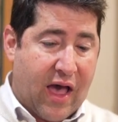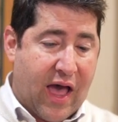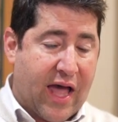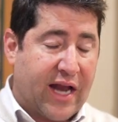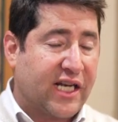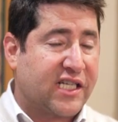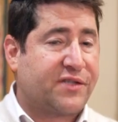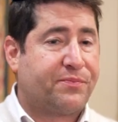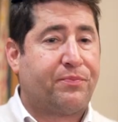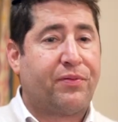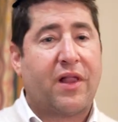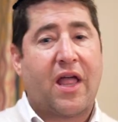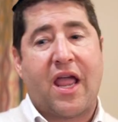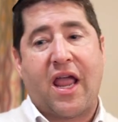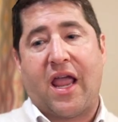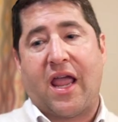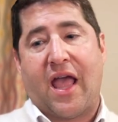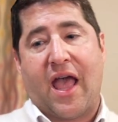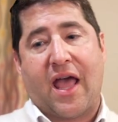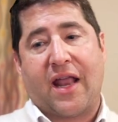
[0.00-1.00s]
And
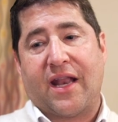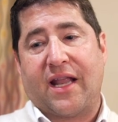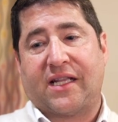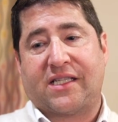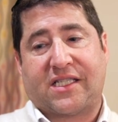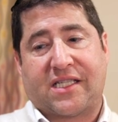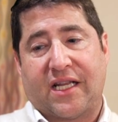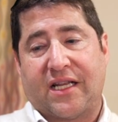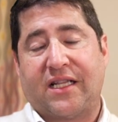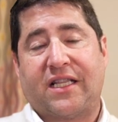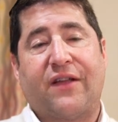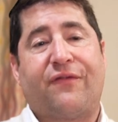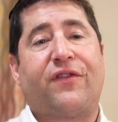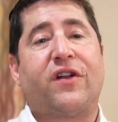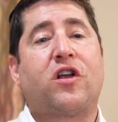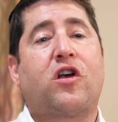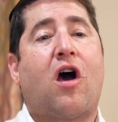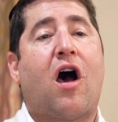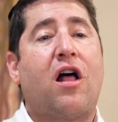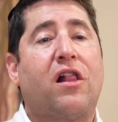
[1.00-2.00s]
it's in
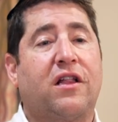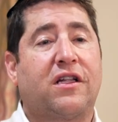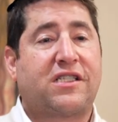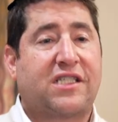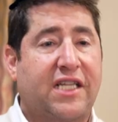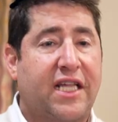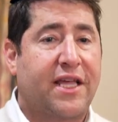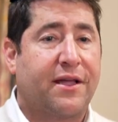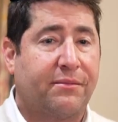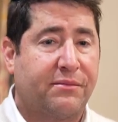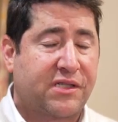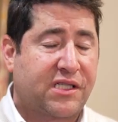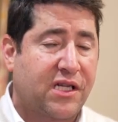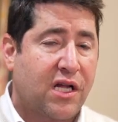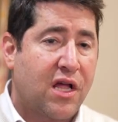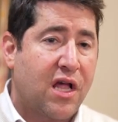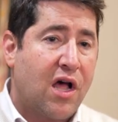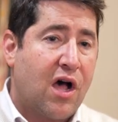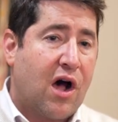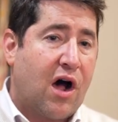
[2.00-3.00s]
different coliseums
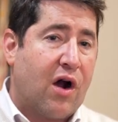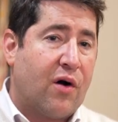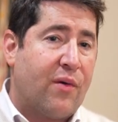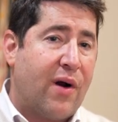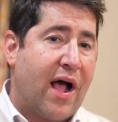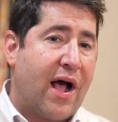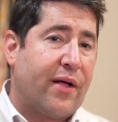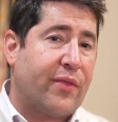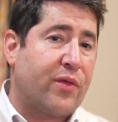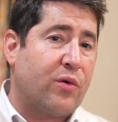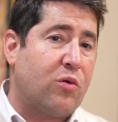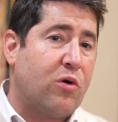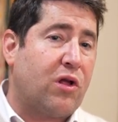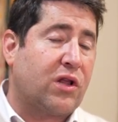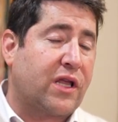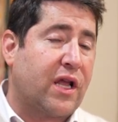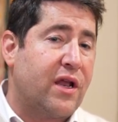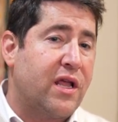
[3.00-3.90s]
around the world.